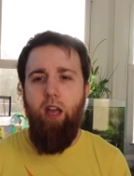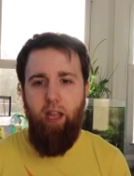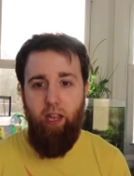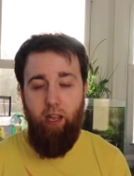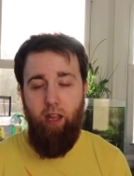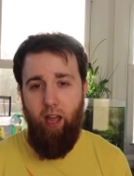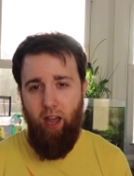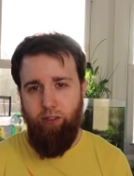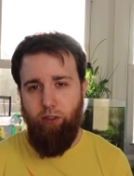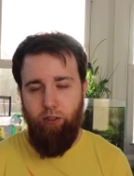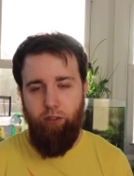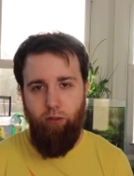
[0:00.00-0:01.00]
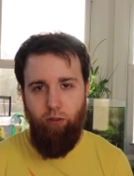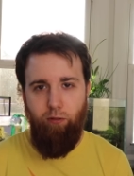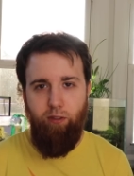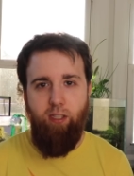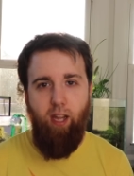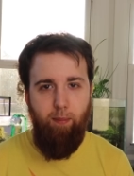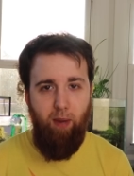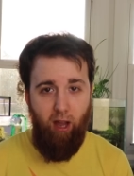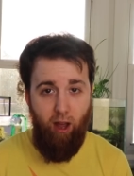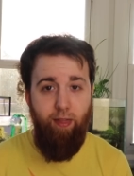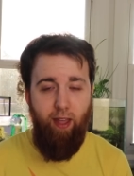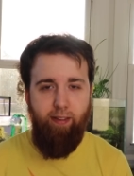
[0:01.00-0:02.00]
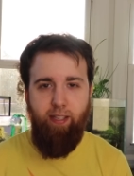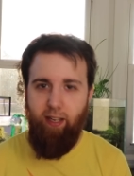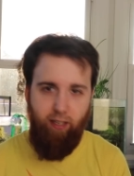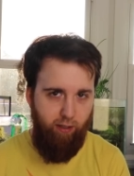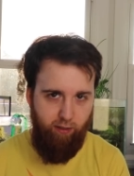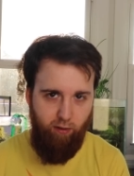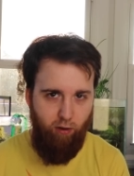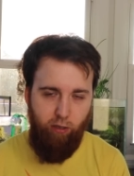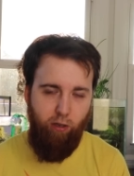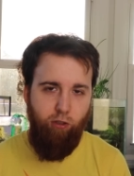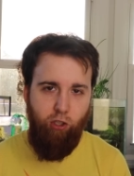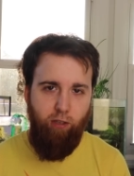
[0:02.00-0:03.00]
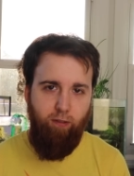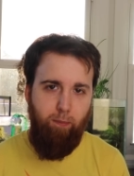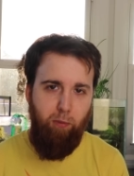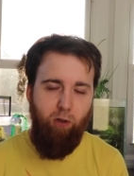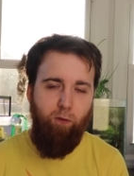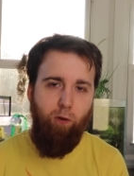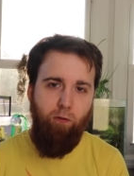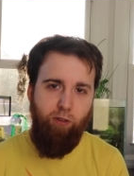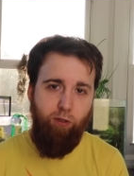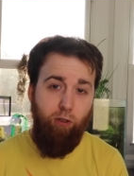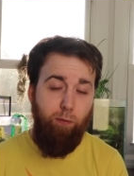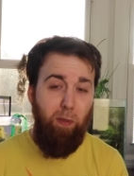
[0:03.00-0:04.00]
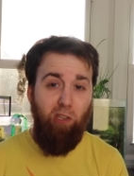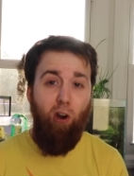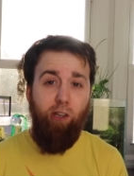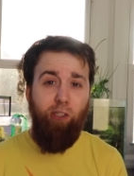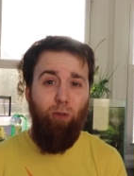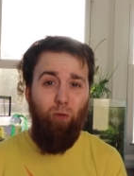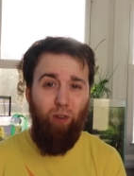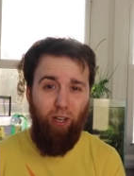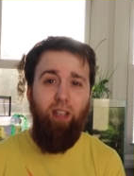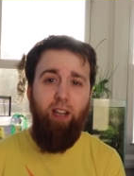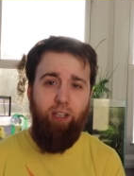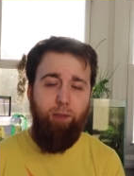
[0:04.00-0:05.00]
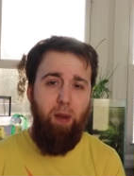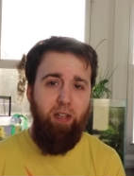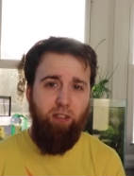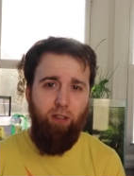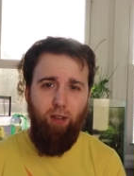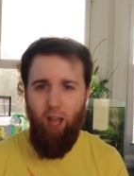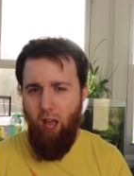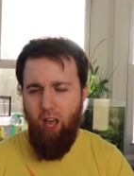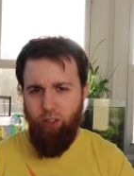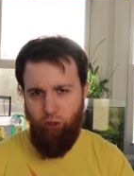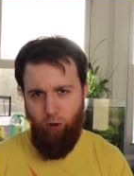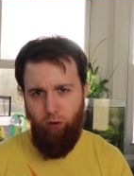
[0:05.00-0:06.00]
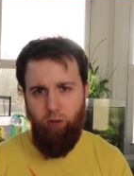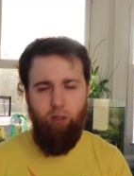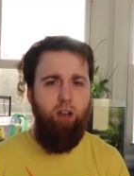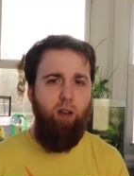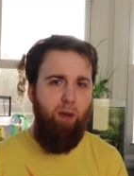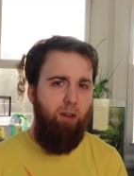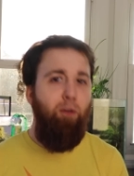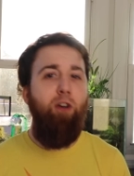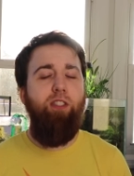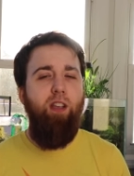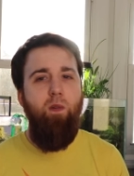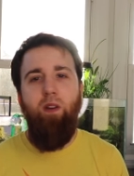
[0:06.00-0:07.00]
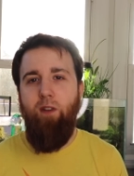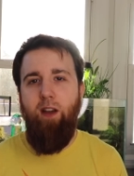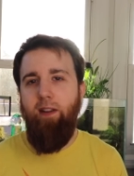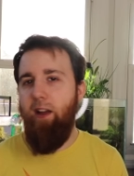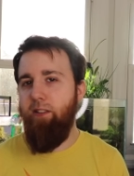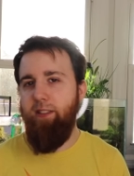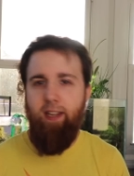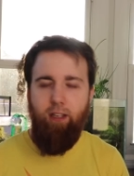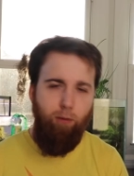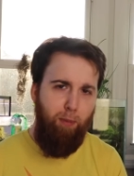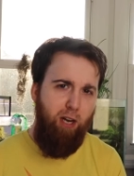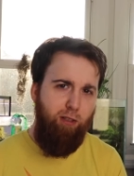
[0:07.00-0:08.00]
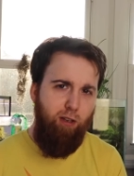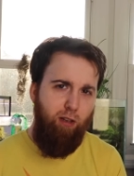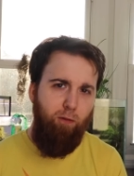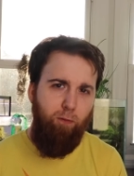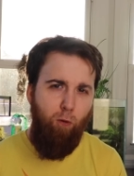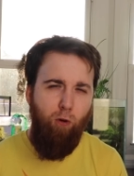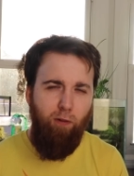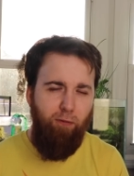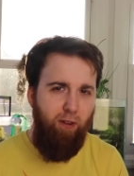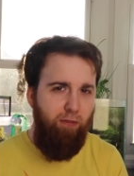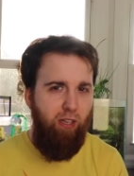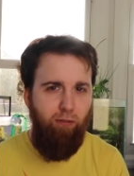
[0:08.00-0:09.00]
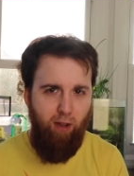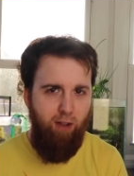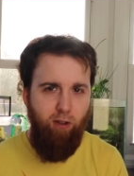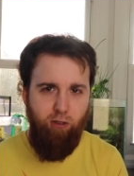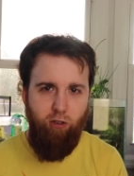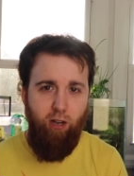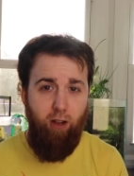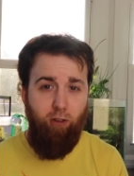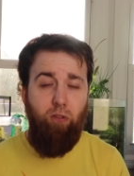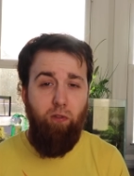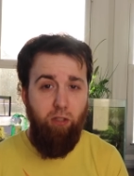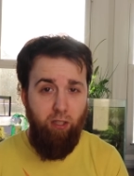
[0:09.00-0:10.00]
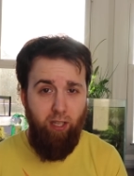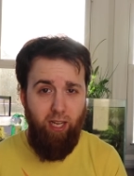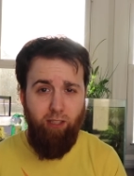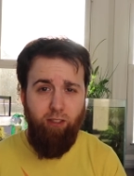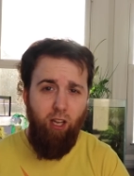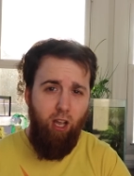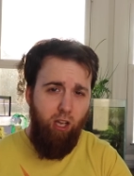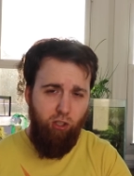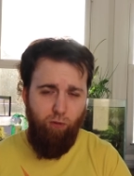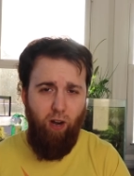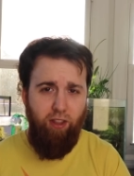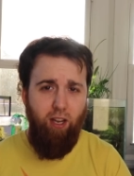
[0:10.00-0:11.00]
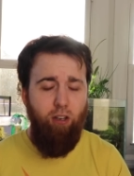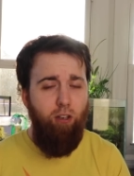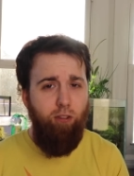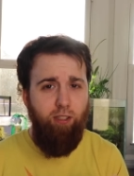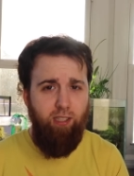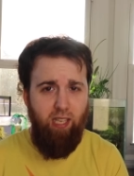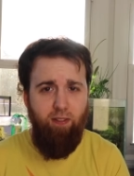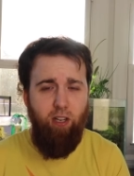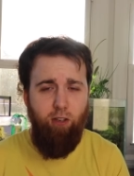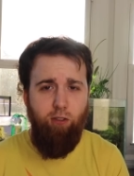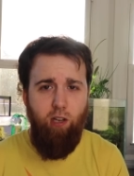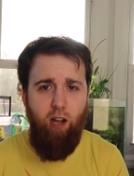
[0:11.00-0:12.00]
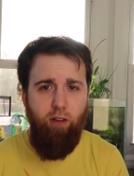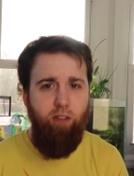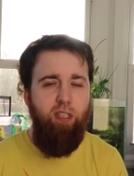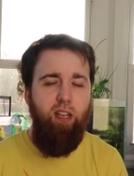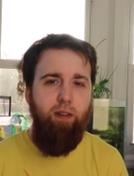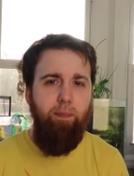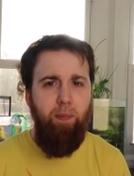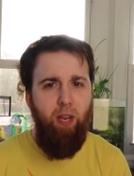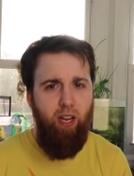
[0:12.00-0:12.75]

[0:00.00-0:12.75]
it has also used them on that tank and achieved a beautiful result, but they're also really expensive. So you're talking about, for a 75-gallon tank, you're probably talking about $450, $500 for the lights. So right there, you're $700 in.